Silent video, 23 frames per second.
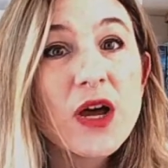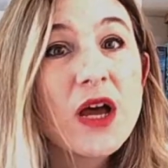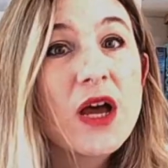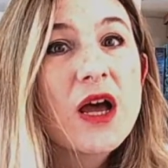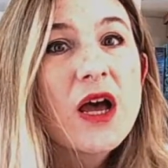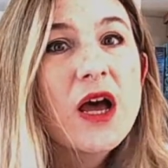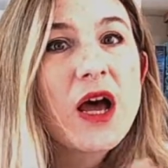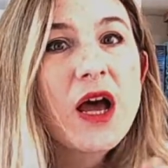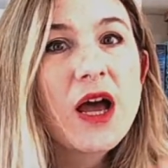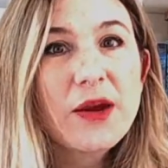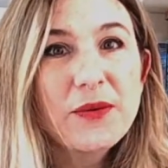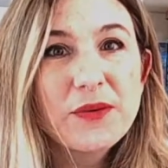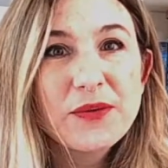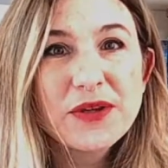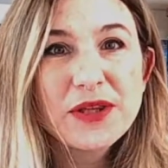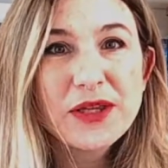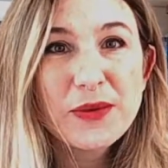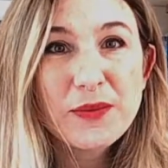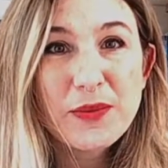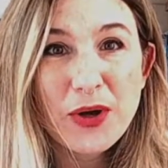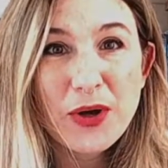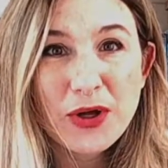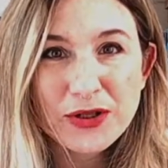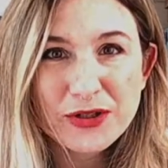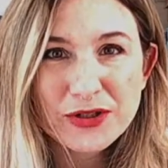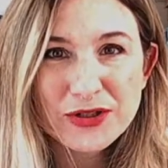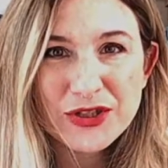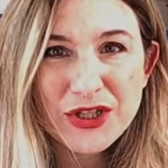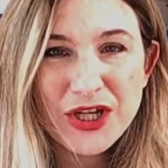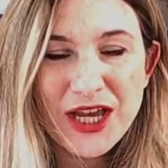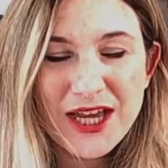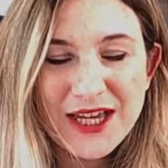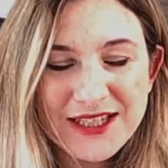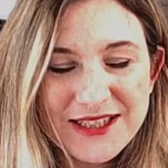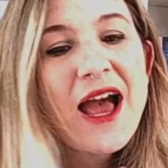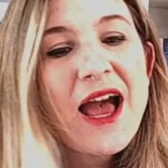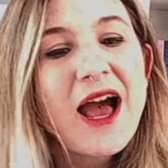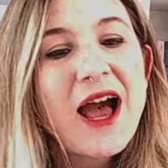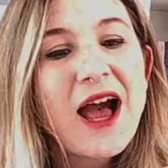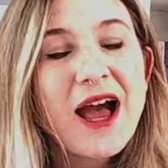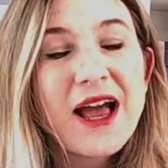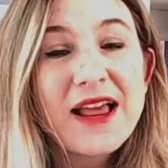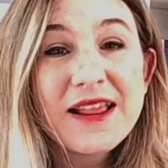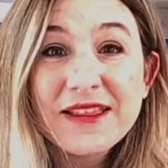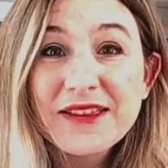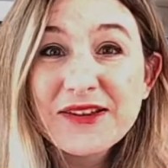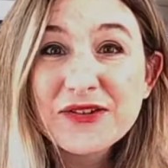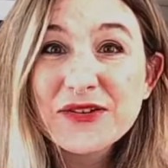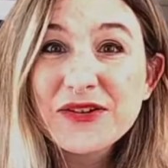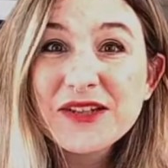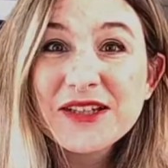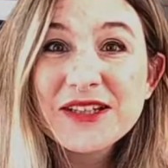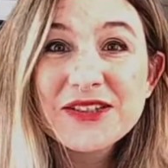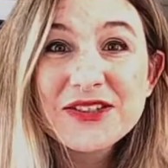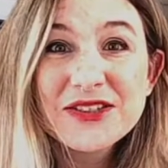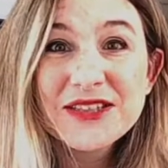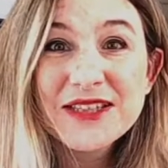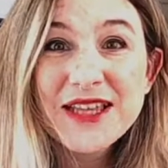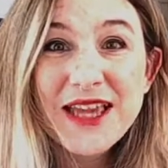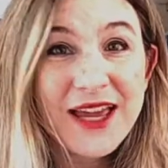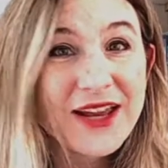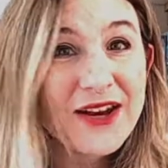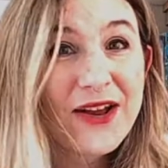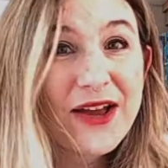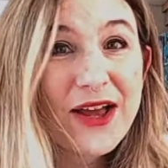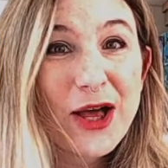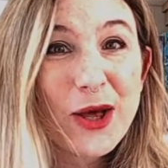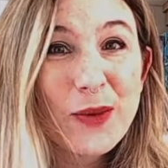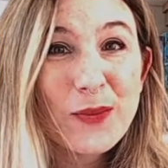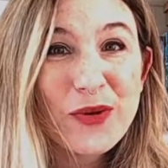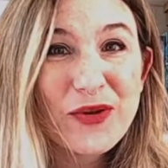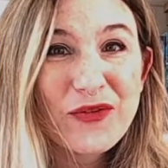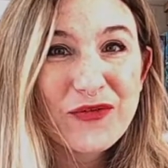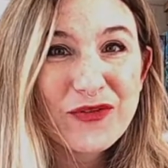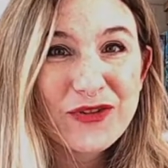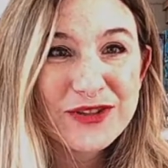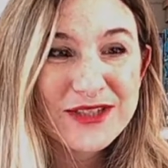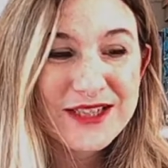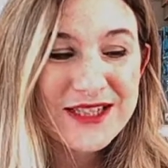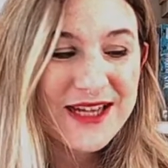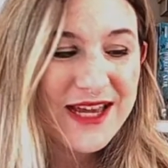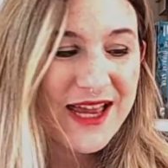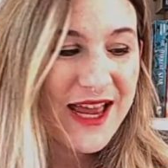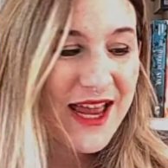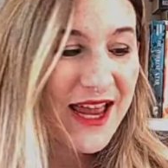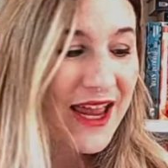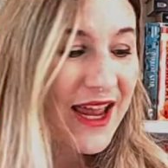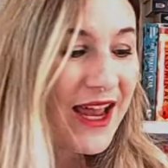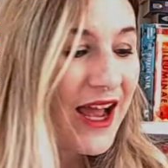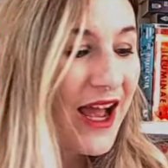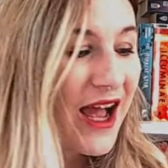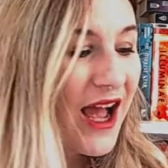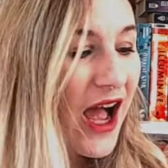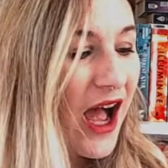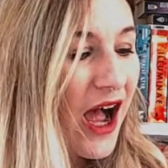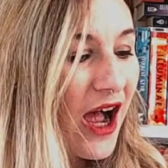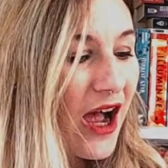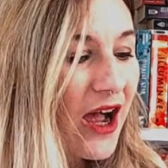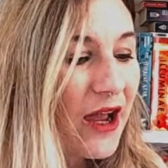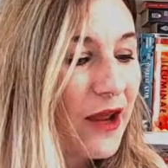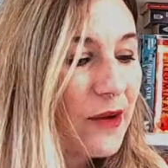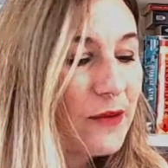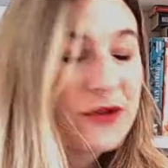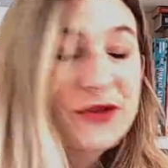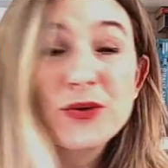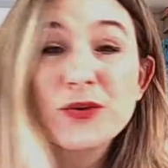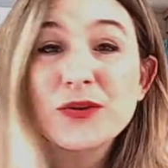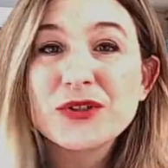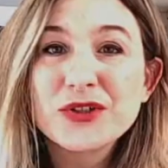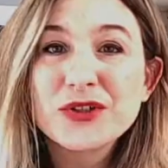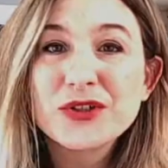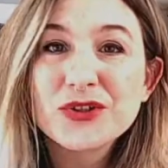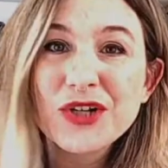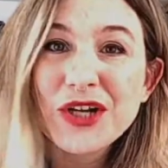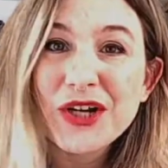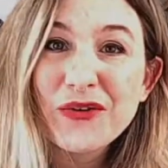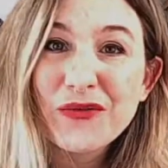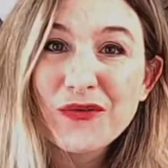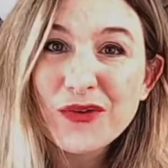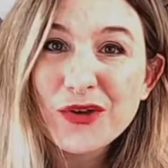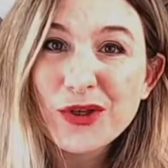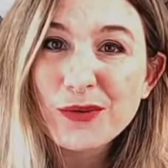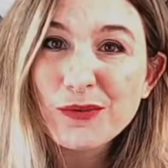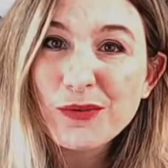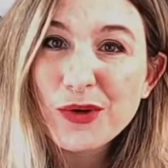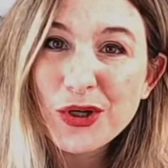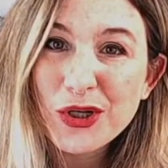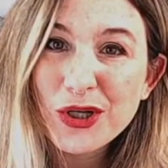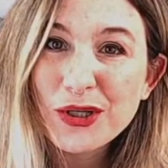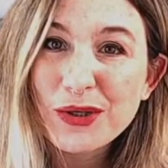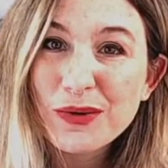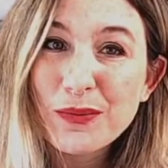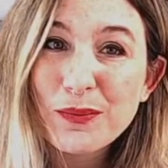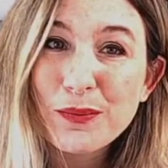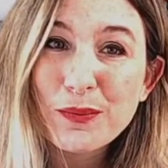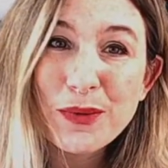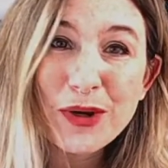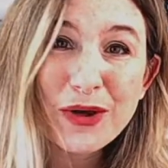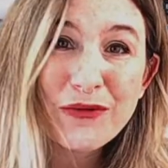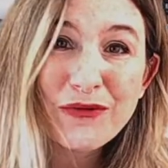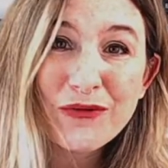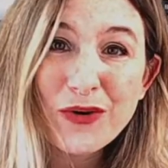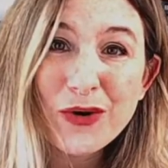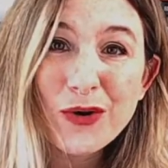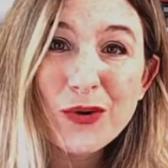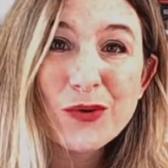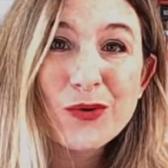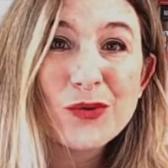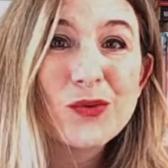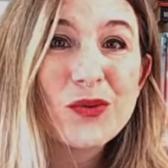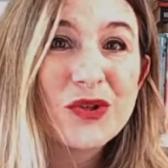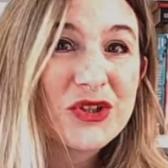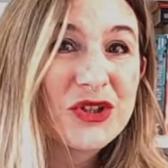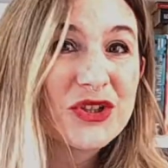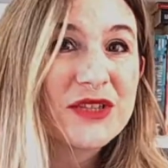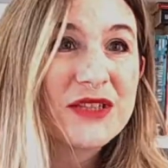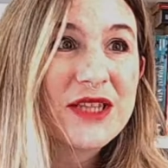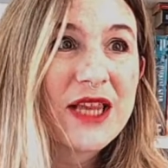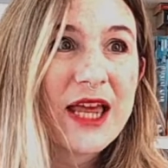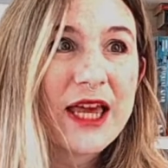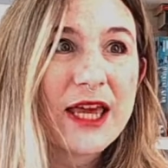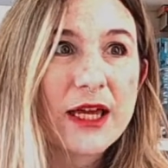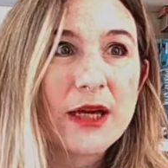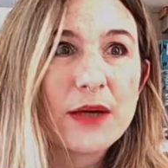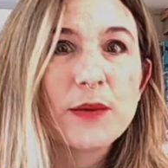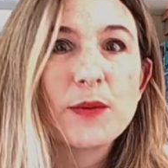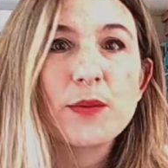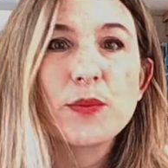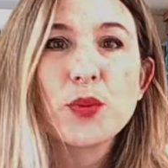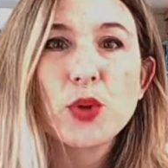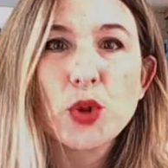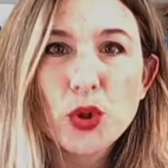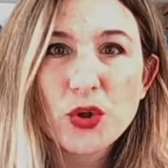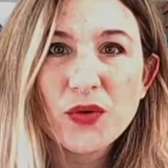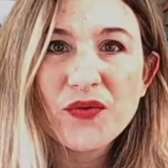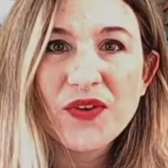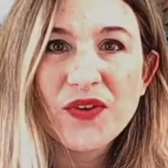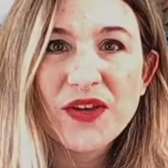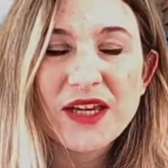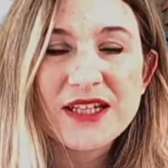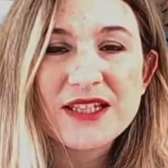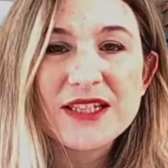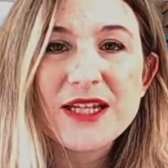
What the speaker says: I really apologize. I literally just cannot help it for today. I was going to try to film on my phone, which is like perfect.